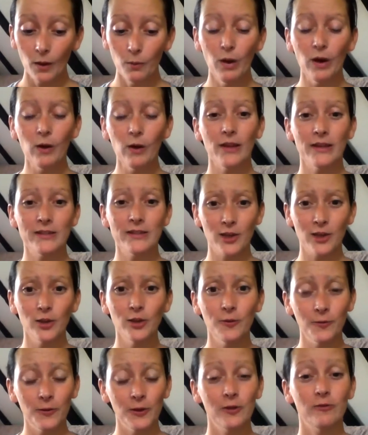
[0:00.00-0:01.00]
Well, there's a
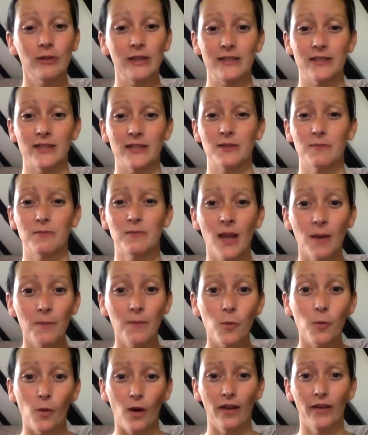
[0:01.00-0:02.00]
good few reasons.
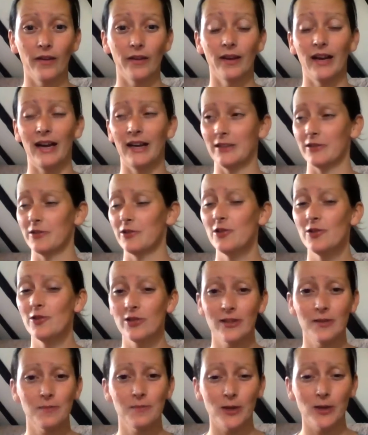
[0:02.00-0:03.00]
Number one, and it's
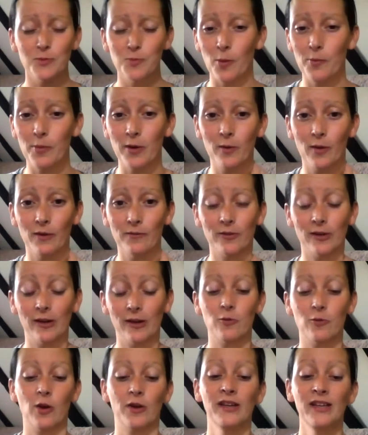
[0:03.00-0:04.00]
usually the most popular one for
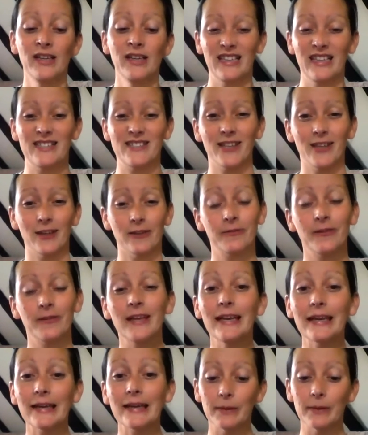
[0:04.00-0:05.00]
everyone, is that you're
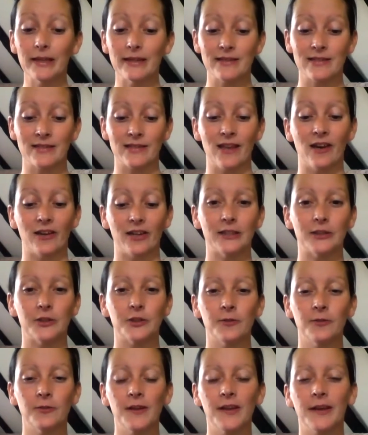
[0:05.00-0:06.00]
feeling a bit sluggish.
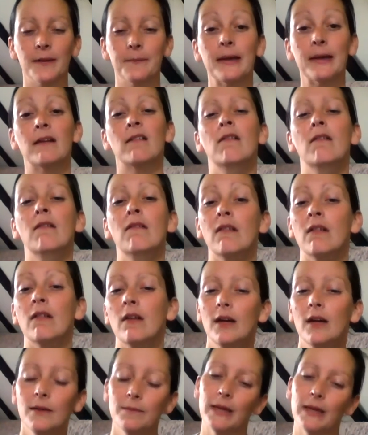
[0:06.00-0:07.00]
You're feeling a bit,
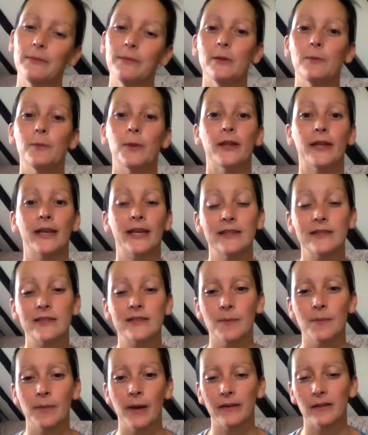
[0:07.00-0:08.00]
maybe you put the kids
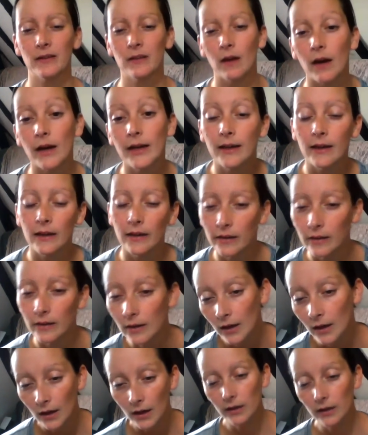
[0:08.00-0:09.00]
to bed at night and
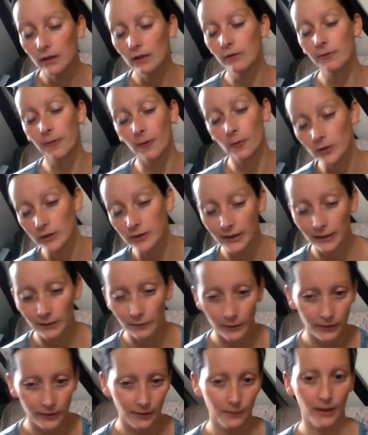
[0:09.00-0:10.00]
you fall asleep
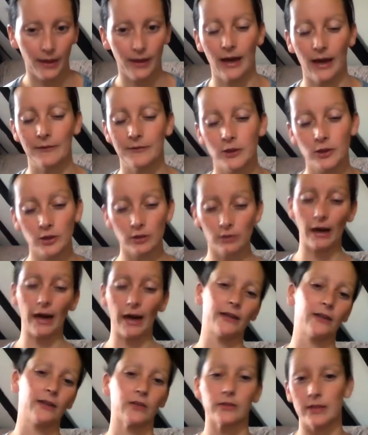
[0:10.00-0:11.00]
with them and then have to
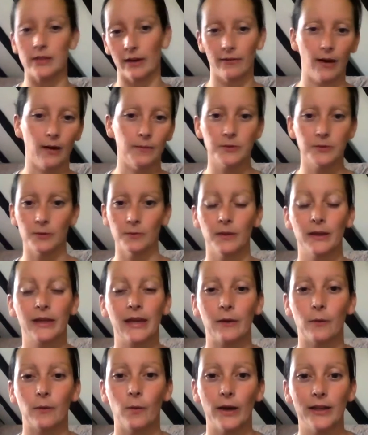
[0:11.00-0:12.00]
drag yourself up to
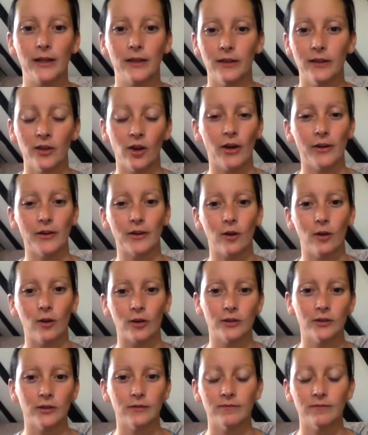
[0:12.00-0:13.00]
get awake at 9
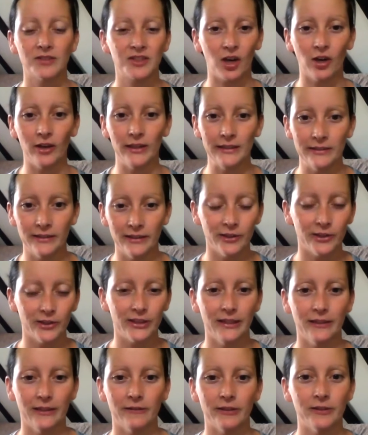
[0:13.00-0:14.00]
o'clock and start eating your
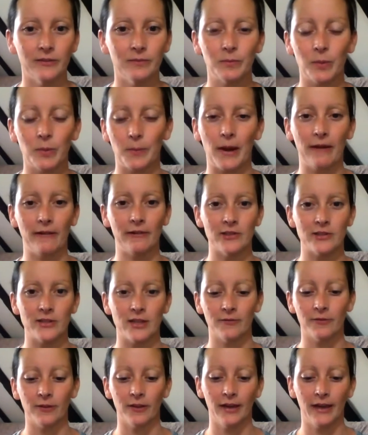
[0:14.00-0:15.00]
dinner and preparing
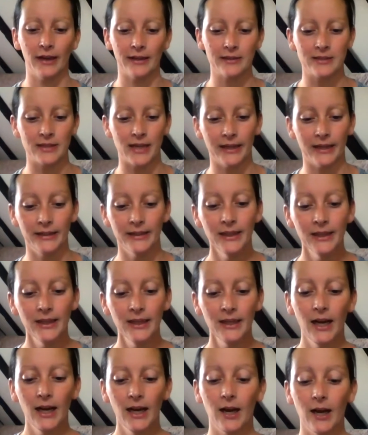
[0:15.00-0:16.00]
yourself for the next day.
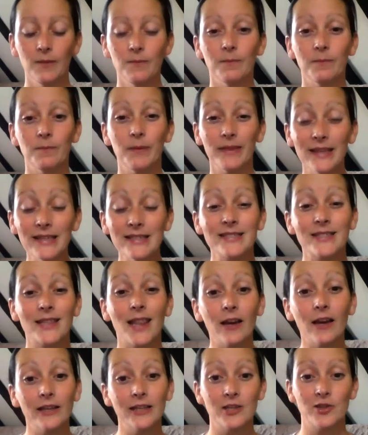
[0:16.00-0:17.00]
But this
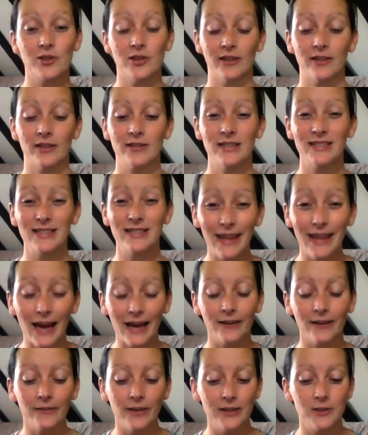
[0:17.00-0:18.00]
sluggishness, this
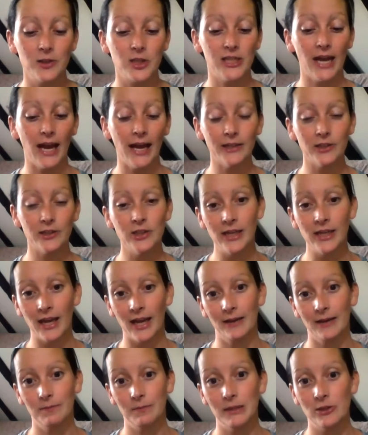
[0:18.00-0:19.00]
lack of energy actually
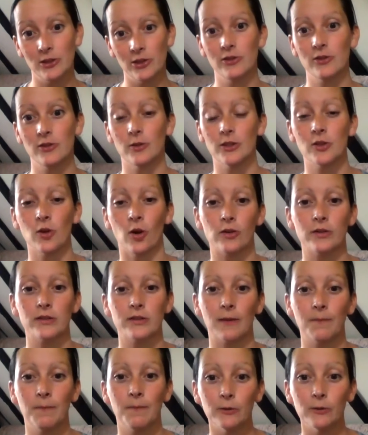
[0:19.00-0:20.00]
can be due to a
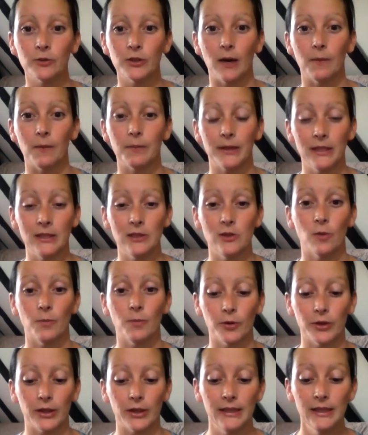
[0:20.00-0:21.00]
toxic buildup in your
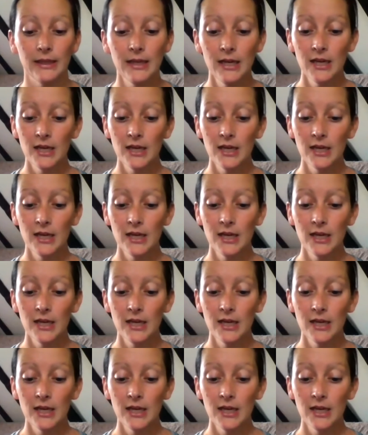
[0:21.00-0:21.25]
body.